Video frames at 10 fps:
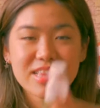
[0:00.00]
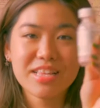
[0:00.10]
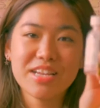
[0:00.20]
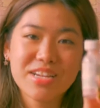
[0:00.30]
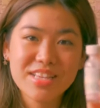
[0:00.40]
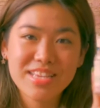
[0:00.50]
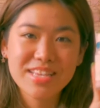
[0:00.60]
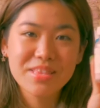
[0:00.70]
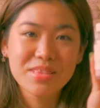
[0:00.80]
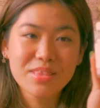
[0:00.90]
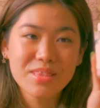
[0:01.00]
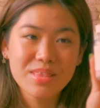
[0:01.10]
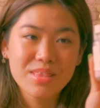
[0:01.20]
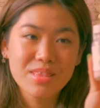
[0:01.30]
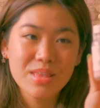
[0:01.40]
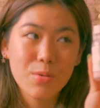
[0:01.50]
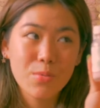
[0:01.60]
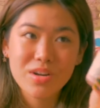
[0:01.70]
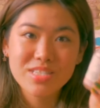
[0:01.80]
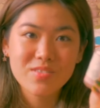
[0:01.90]
literally the
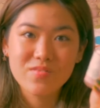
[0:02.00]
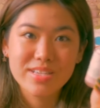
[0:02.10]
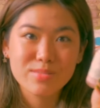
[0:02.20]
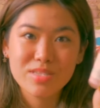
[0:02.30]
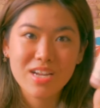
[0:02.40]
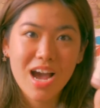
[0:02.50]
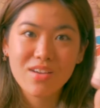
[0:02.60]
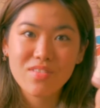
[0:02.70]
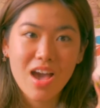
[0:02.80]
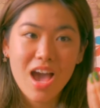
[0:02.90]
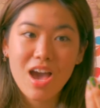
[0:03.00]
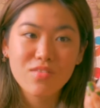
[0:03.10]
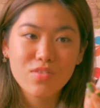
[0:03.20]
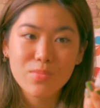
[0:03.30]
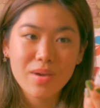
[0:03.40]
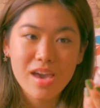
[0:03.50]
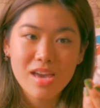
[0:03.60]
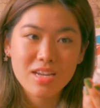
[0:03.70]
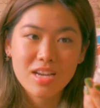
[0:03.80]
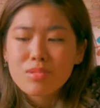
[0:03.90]
worst investment I've ever
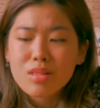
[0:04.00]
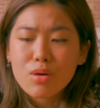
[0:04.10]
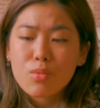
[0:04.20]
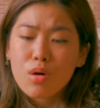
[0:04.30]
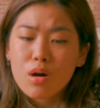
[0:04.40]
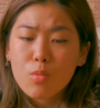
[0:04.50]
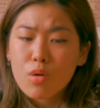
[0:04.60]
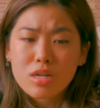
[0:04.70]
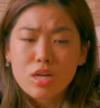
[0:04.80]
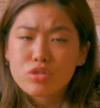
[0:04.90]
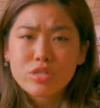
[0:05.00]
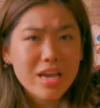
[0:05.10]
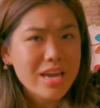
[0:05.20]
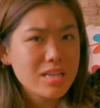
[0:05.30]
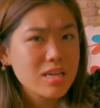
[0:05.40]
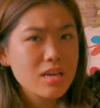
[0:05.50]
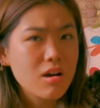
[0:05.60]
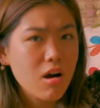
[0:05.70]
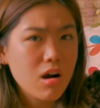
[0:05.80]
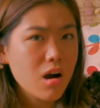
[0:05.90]
made. Like what, 180
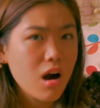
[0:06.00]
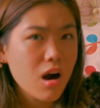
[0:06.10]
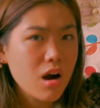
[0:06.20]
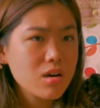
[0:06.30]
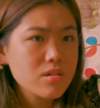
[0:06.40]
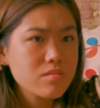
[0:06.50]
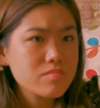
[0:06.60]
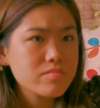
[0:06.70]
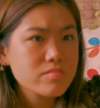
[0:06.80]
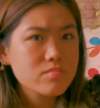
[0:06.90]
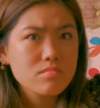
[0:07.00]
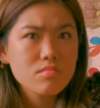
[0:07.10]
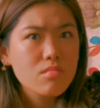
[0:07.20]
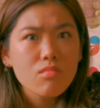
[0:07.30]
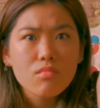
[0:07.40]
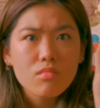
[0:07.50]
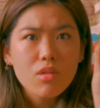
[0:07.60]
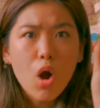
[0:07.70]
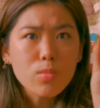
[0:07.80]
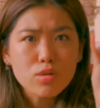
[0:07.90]
Hong Kong?
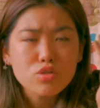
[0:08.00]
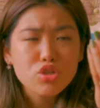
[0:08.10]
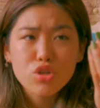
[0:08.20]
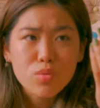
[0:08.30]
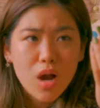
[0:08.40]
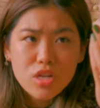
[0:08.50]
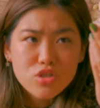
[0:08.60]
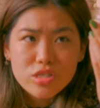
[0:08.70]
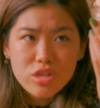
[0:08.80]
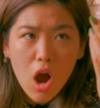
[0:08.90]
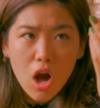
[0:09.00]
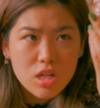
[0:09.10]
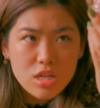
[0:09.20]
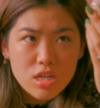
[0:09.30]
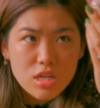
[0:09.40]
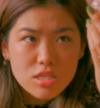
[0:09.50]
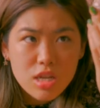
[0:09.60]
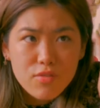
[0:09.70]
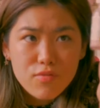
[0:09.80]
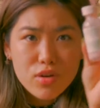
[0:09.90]
Almost $200
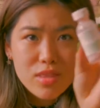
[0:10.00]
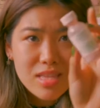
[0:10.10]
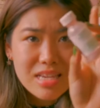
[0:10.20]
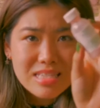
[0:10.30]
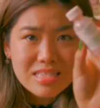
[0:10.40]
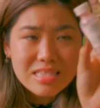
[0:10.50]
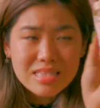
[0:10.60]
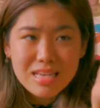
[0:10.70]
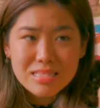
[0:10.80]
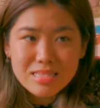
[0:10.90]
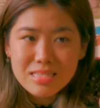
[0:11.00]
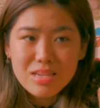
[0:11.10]
for this that doesn't